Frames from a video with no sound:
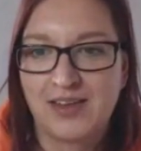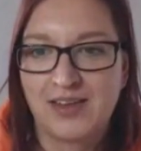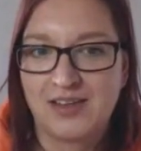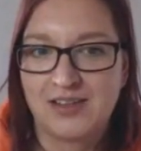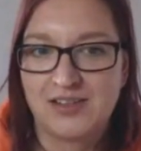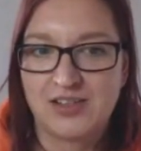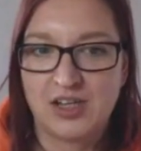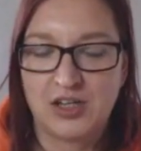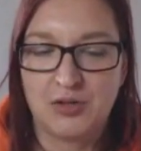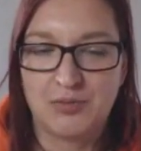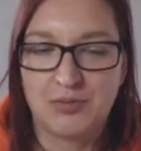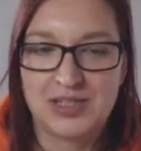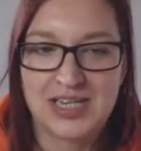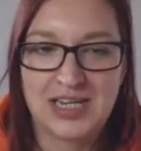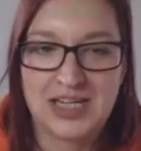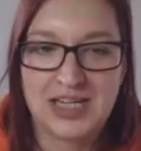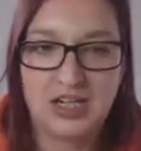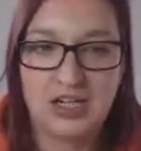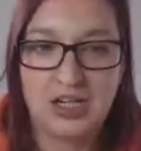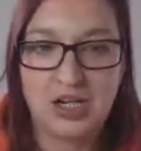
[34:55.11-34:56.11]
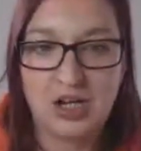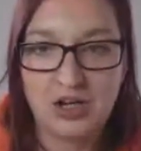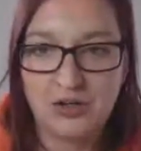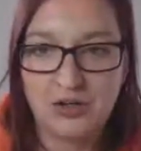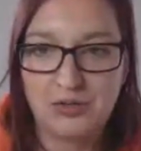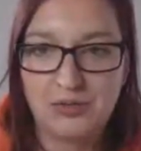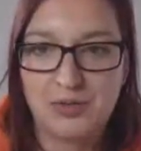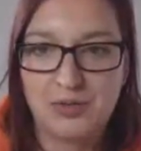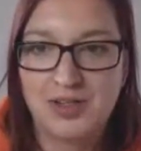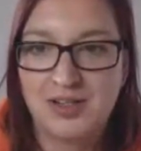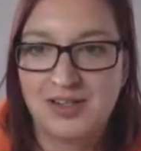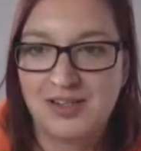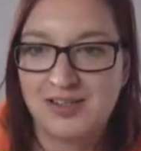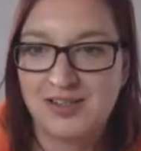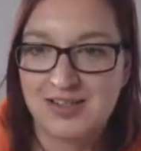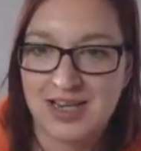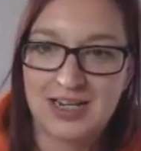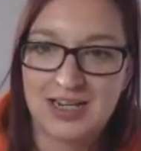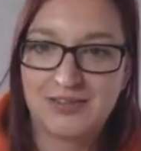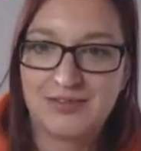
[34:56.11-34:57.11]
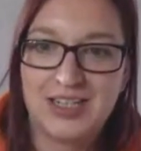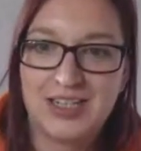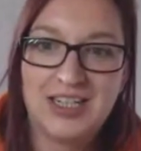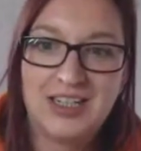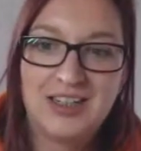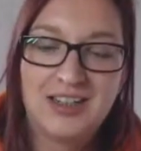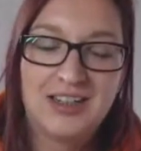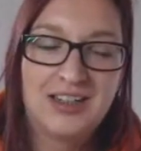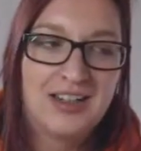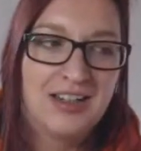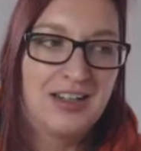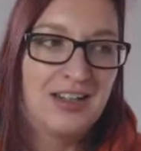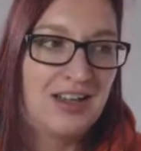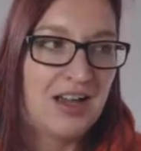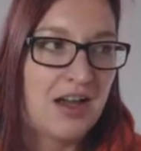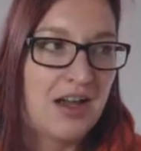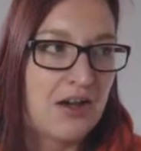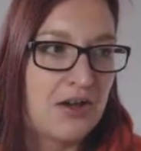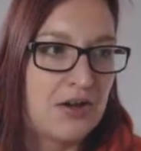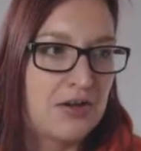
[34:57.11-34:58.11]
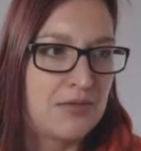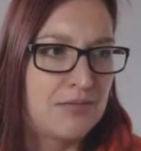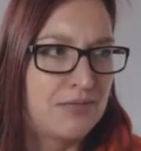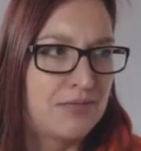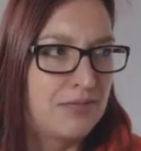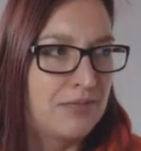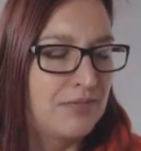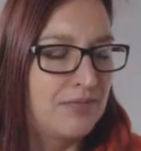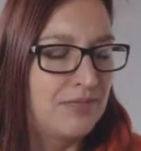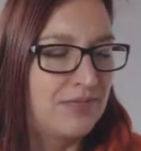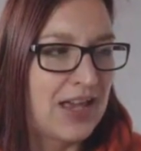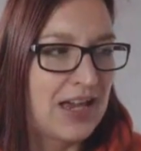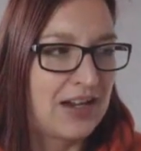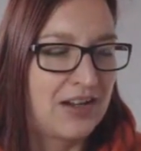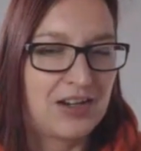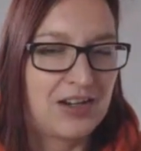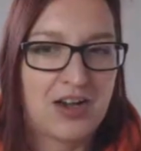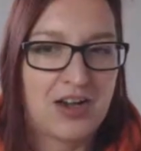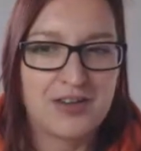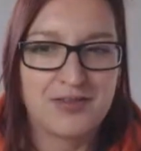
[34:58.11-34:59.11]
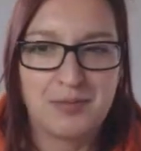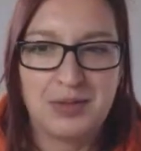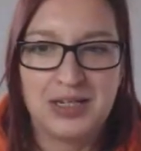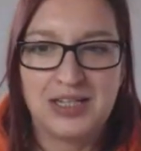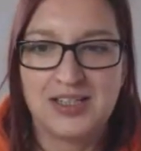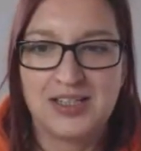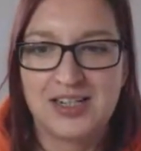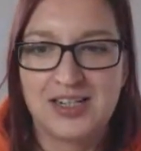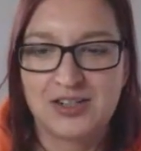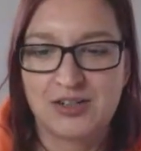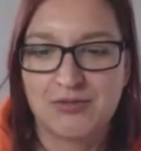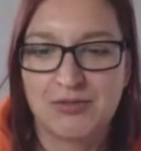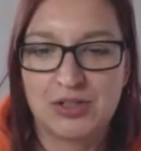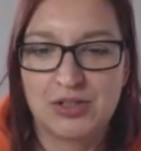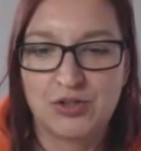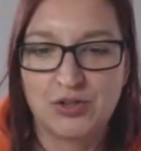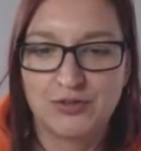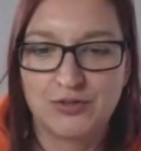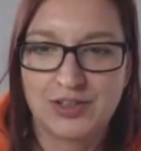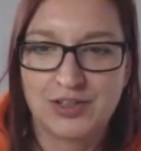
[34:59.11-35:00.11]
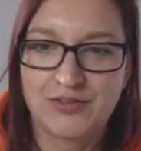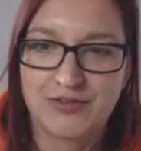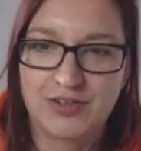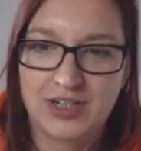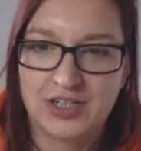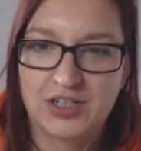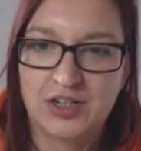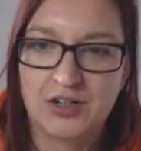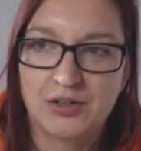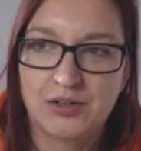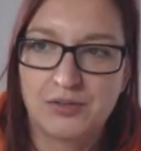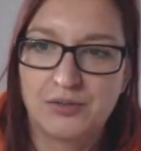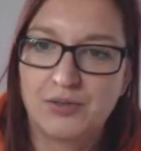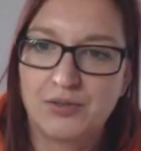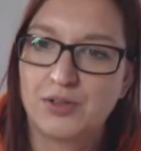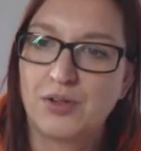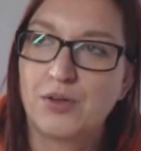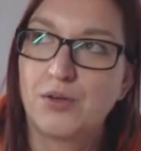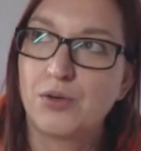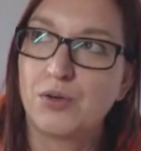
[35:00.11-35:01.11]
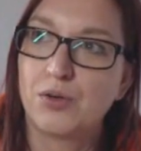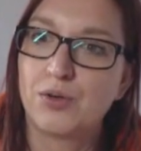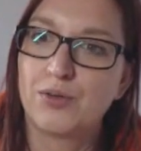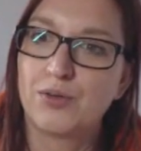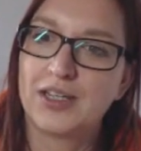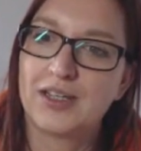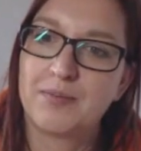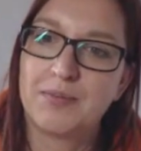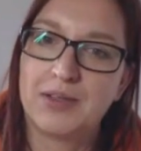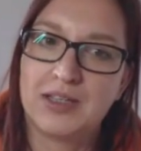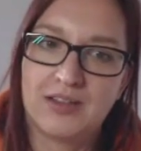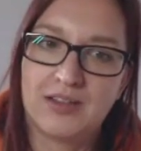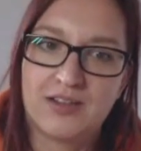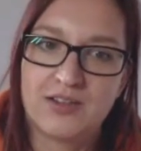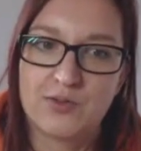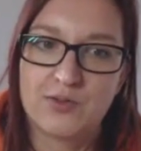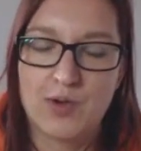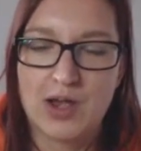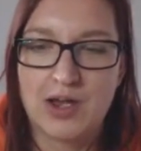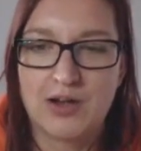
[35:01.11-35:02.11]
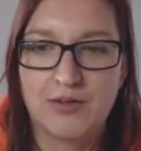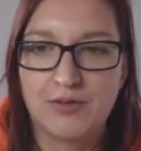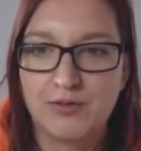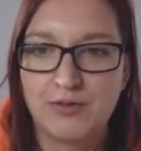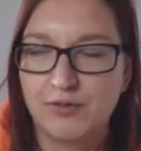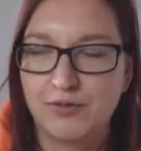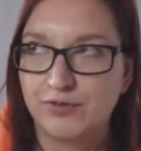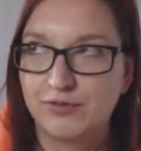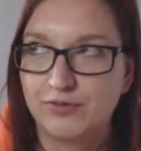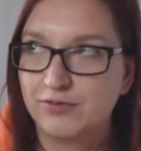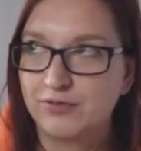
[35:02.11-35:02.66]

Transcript: So you would take a low salary. Um, that could either be at the national insurance threshold, or it could be at the twelve